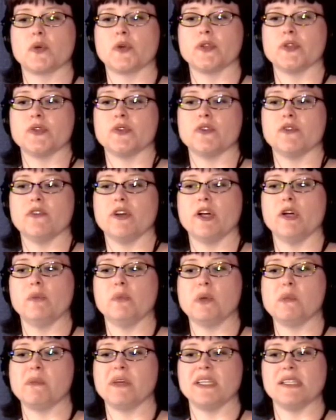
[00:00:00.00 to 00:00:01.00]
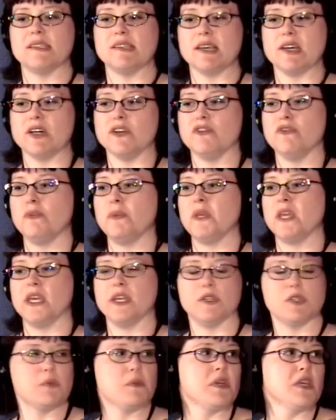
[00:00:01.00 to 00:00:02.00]
source development myself
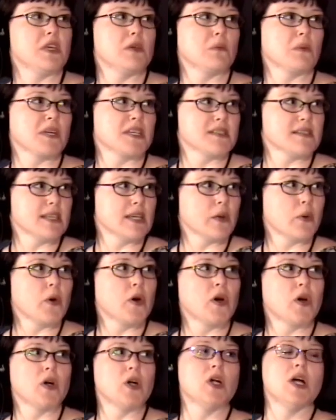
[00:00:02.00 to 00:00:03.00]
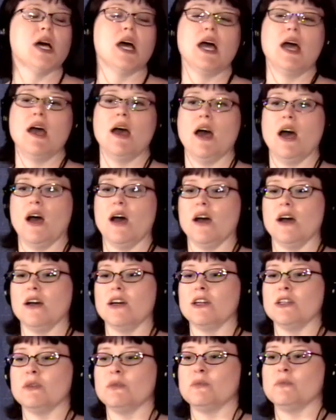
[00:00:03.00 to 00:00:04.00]
PHP, MySQL,
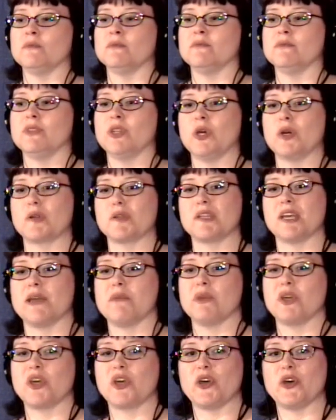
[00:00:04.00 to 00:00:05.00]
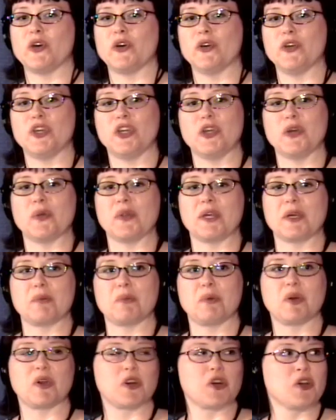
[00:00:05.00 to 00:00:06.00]
um, long time ago, you know, like
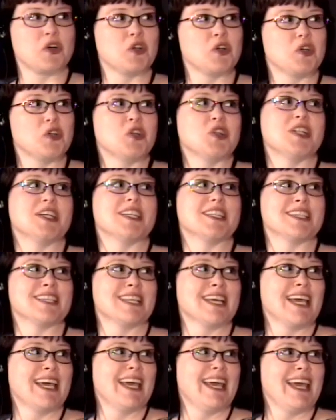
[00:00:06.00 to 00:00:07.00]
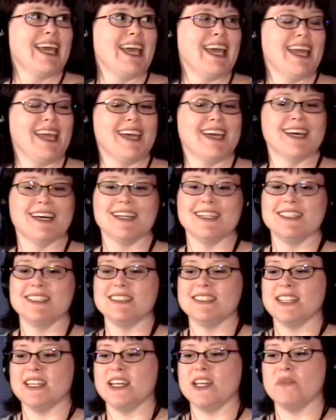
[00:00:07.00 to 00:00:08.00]
Perl and
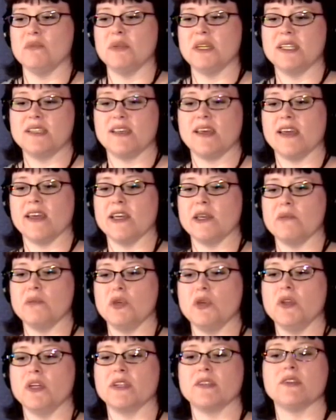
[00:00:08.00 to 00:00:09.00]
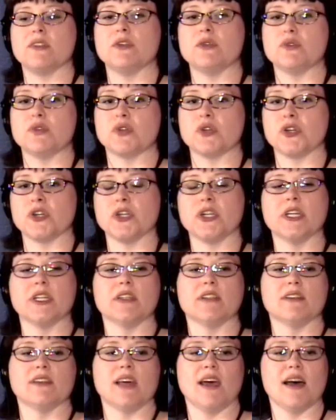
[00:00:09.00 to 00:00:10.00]
and uh, big time Unix user.
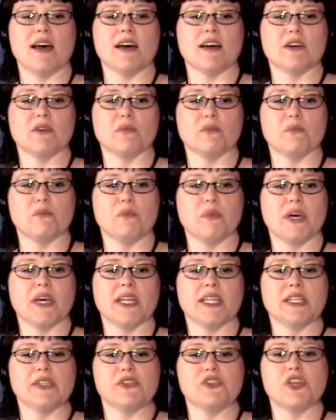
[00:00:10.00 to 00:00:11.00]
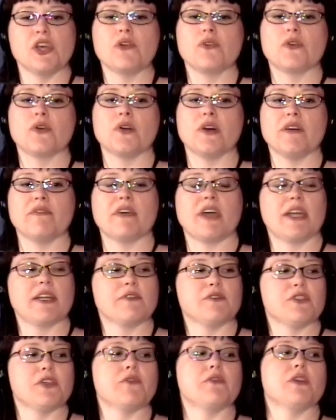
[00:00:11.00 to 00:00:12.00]
And um, but in general, I've kind
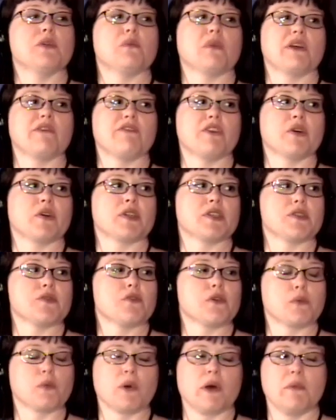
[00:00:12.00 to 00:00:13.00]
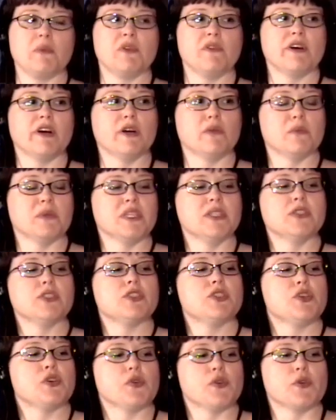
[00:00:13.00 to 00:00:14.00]
of shifted my focus from web
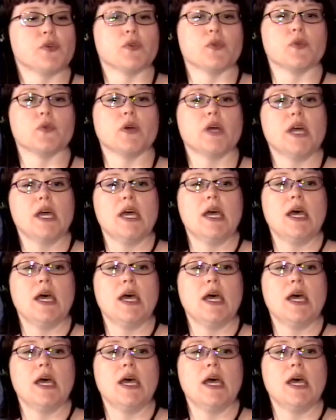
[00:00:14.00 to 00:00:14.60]
development to